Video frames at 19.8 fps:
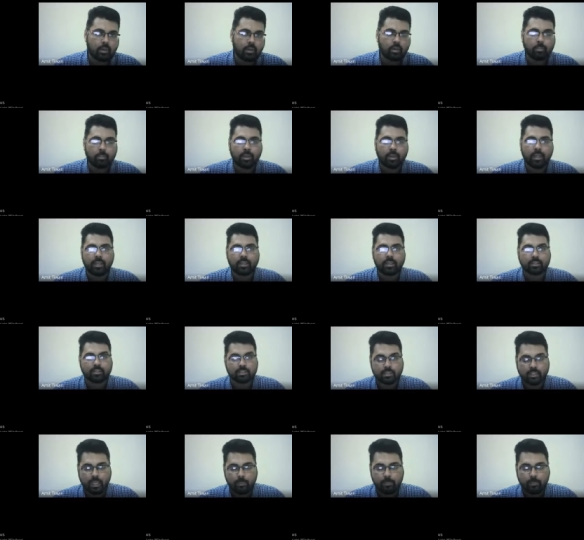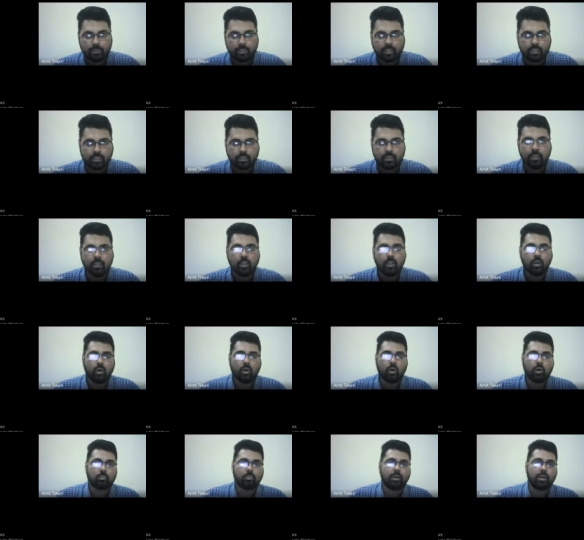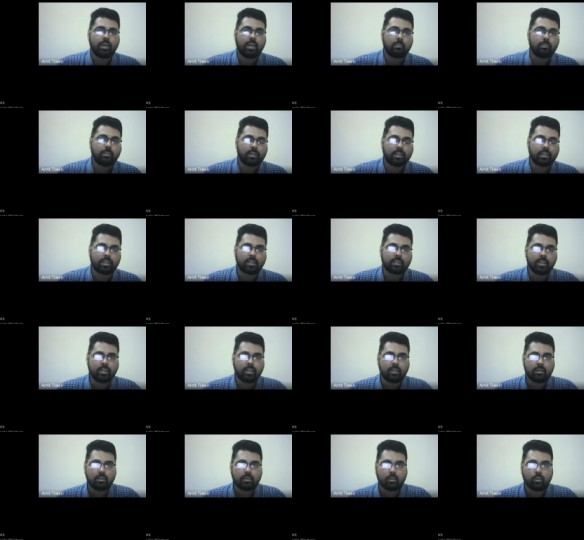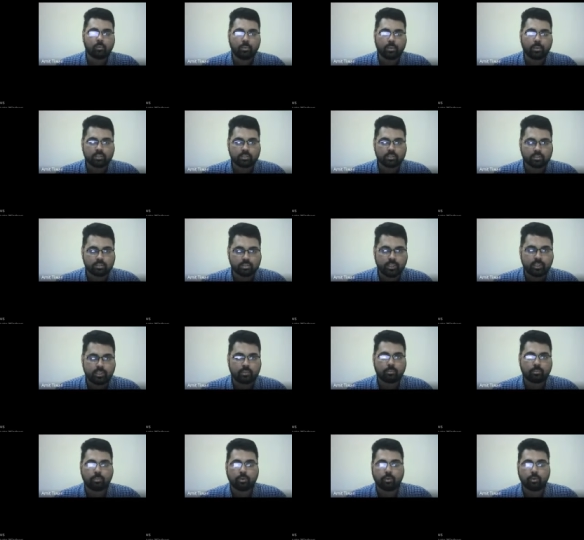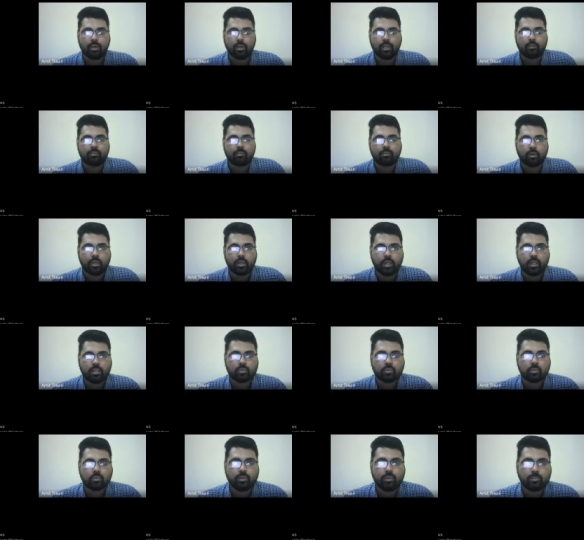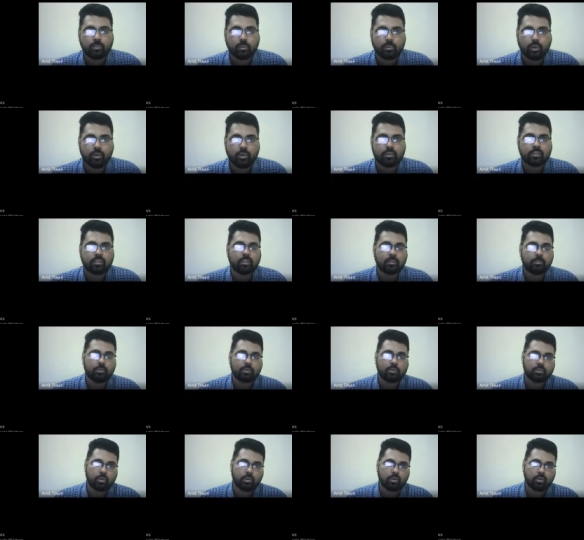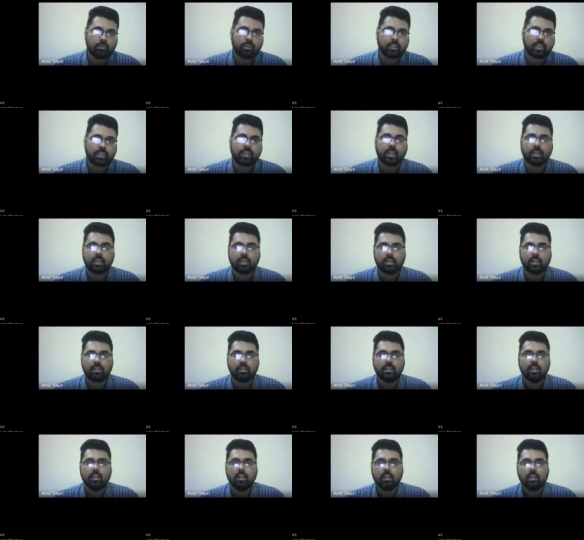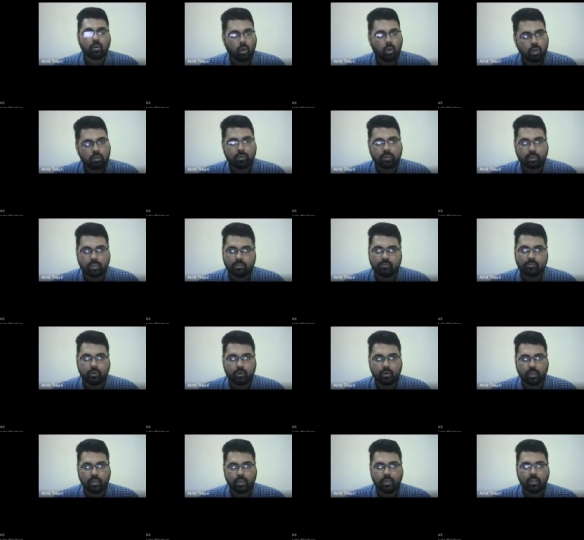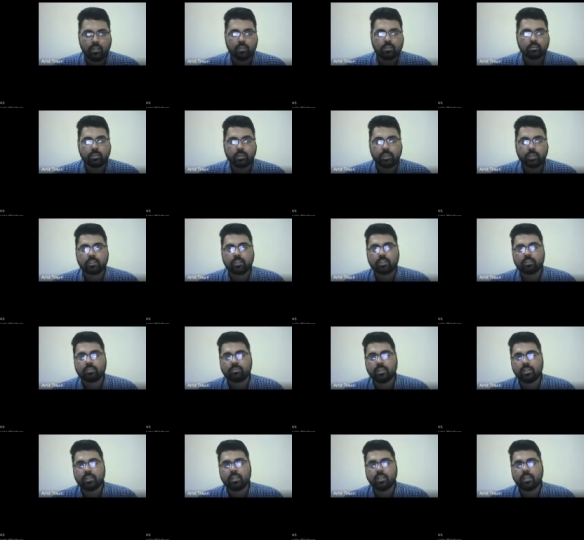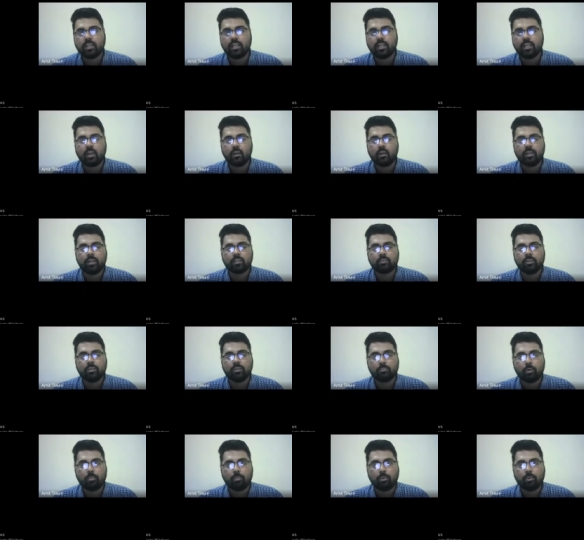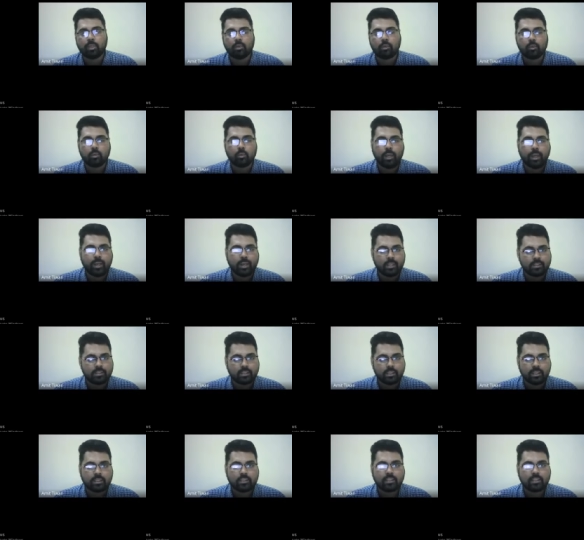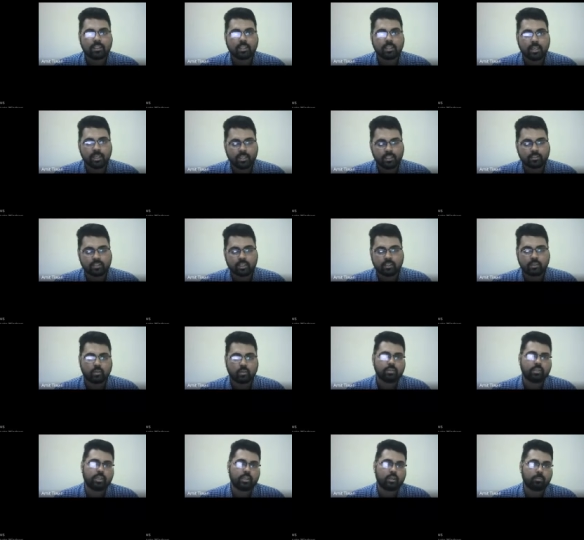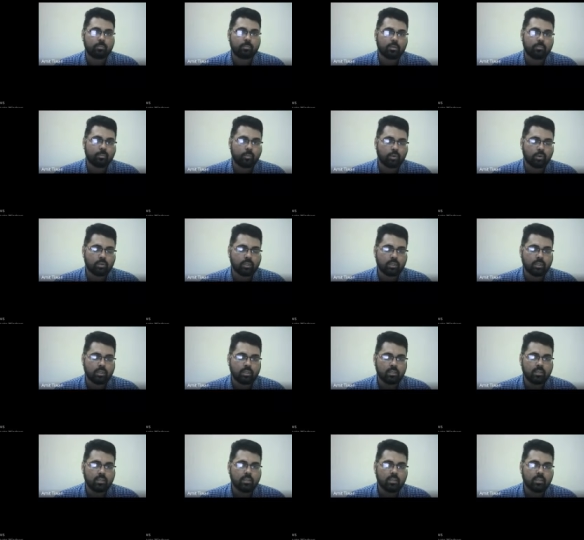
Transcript: or by increasing diameter, or by making the too much strength to providing for that. So we provide some hot working and cold working for that. So it is just basically now it is very popular to enhance, and these are the latest technology adopted for the